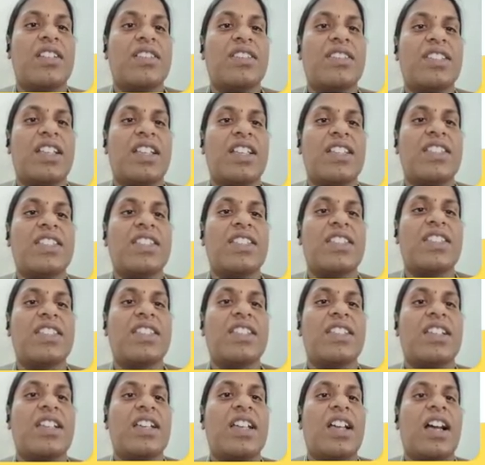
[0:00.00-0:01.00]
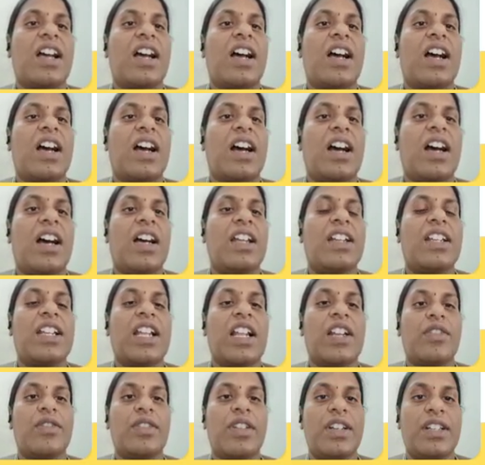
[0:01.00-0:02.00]
cents are
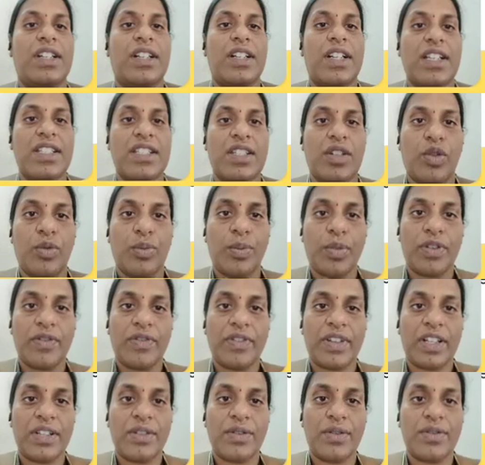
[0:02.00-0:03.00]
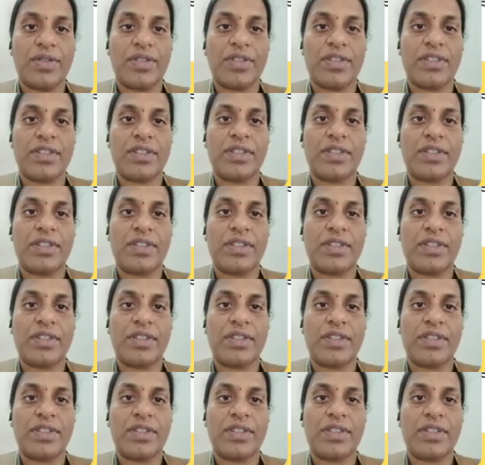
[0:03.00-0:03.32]
calculated as output values.